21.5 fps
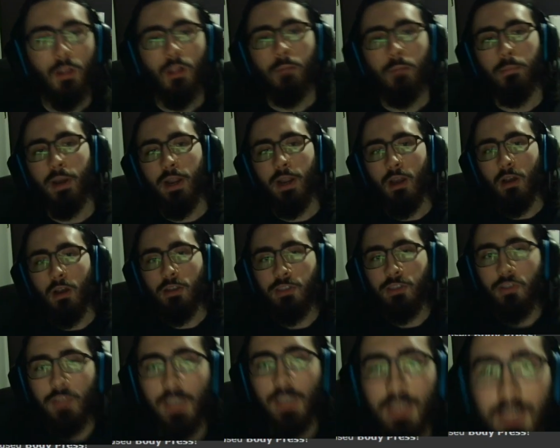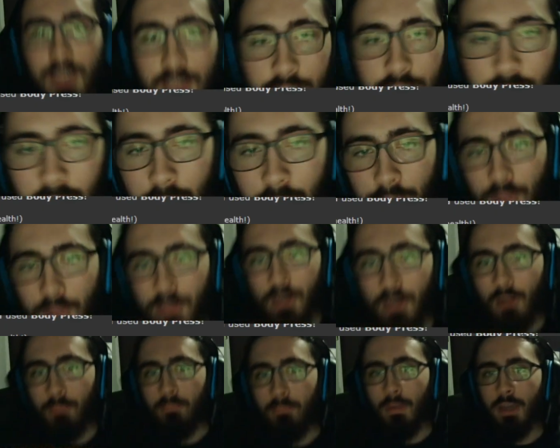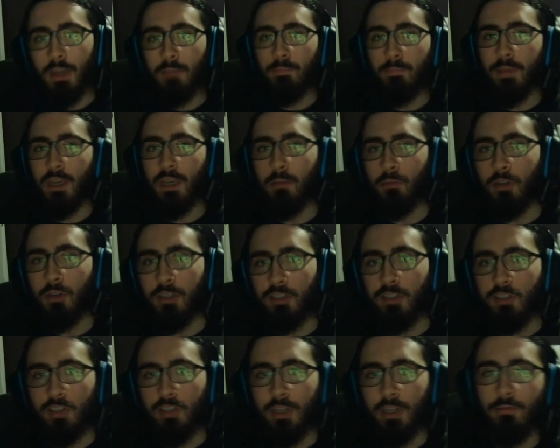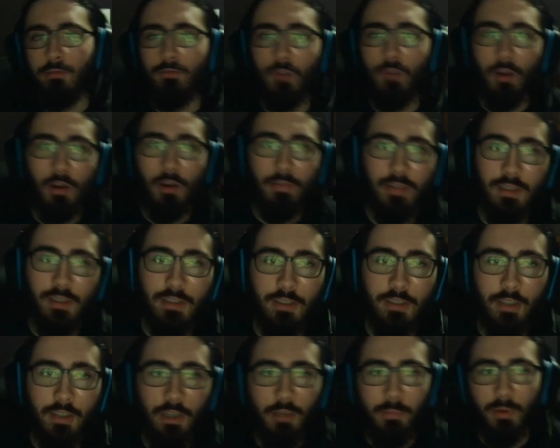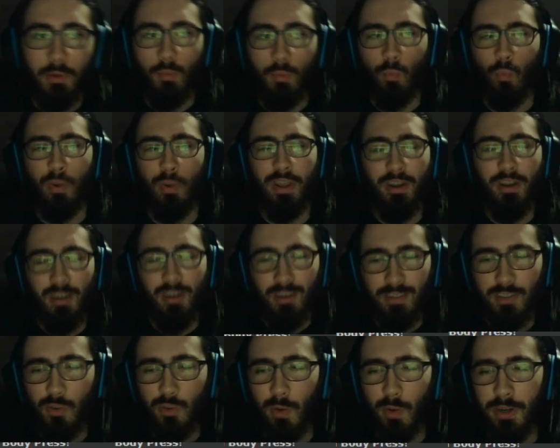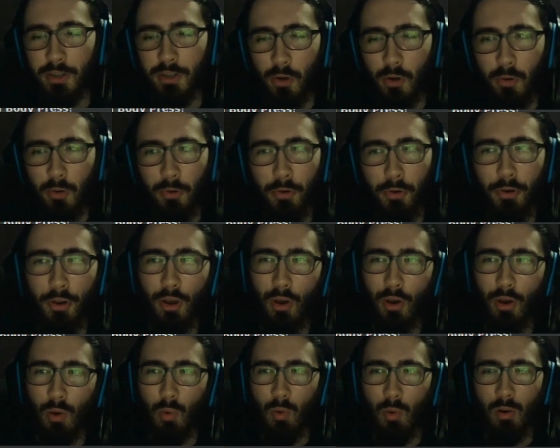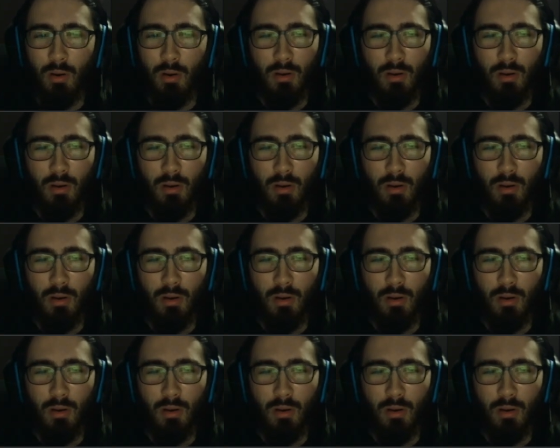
But I also think Escavalier might be able to sit in front of his team and win, so I don't know.